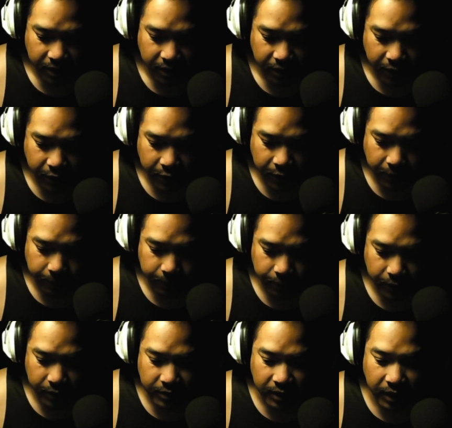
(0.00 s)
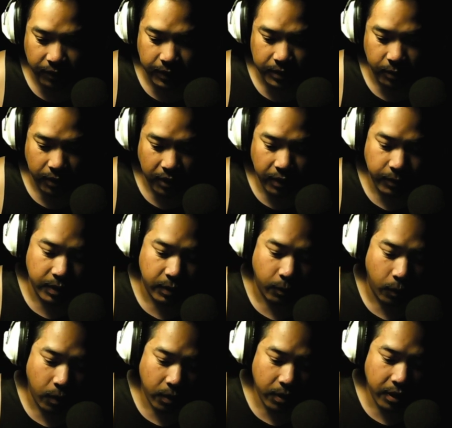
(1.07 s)
All right, Elizabeth
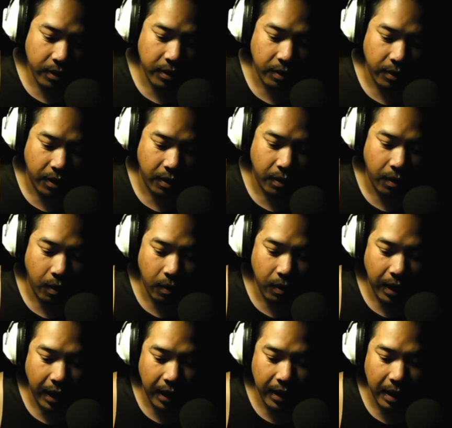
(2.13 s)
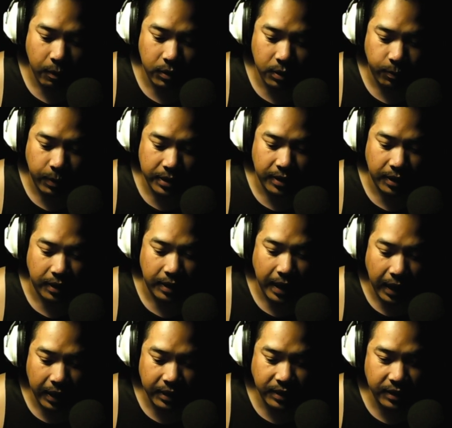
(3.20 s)
Warren. Her whole highlight was basically
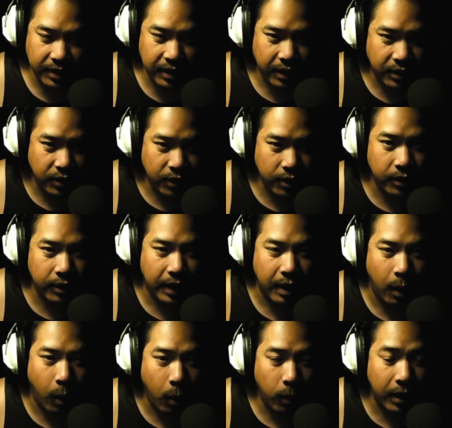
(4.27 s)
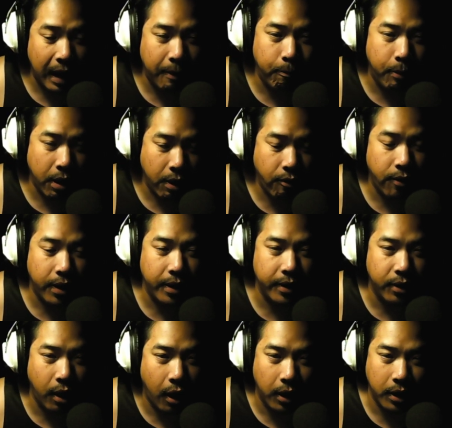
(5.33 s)
yelling. She looked like an old librarian
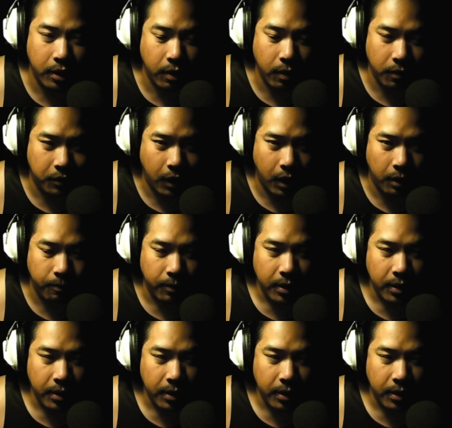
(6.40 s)
talking the whole time.